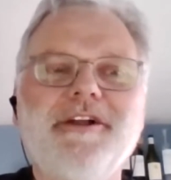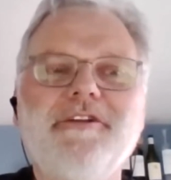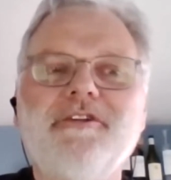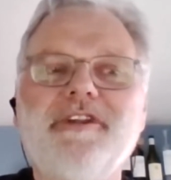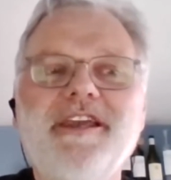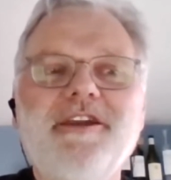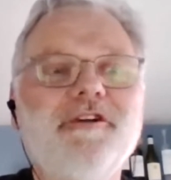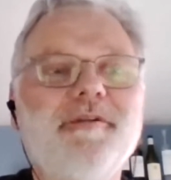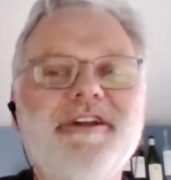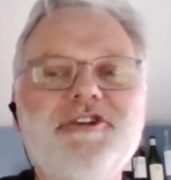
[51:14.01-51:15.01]
so thank you
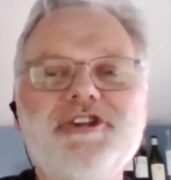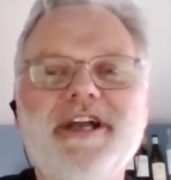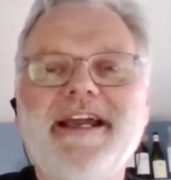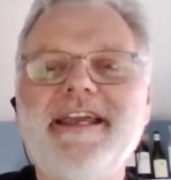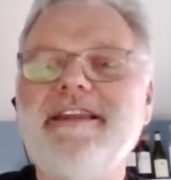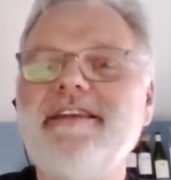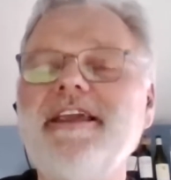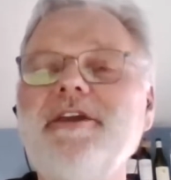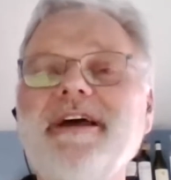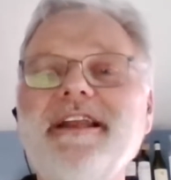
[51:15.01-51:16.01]
very much jacky and
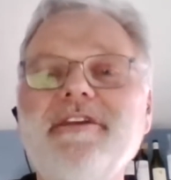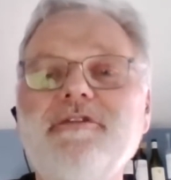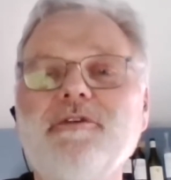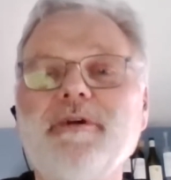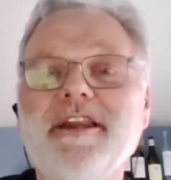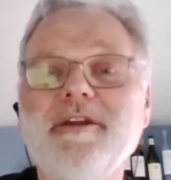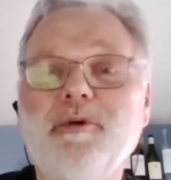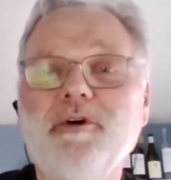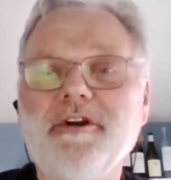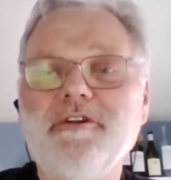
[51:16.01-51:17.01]
thank you annie for running the
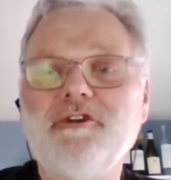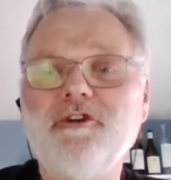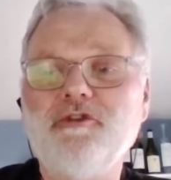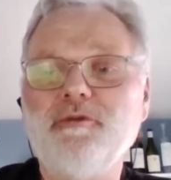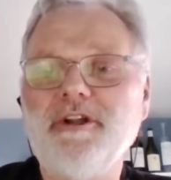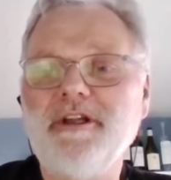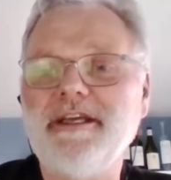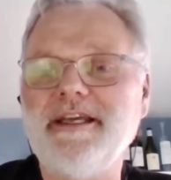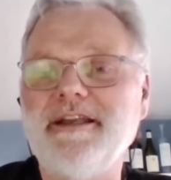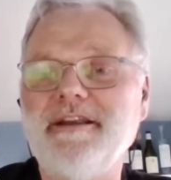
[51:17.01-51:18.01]
board as usual
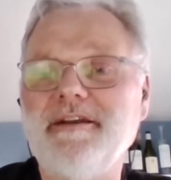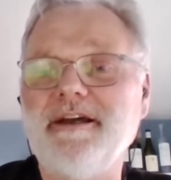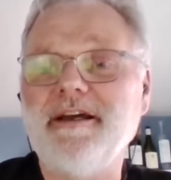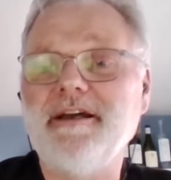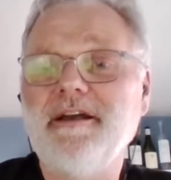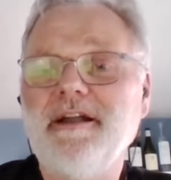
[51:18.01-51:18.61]
and uh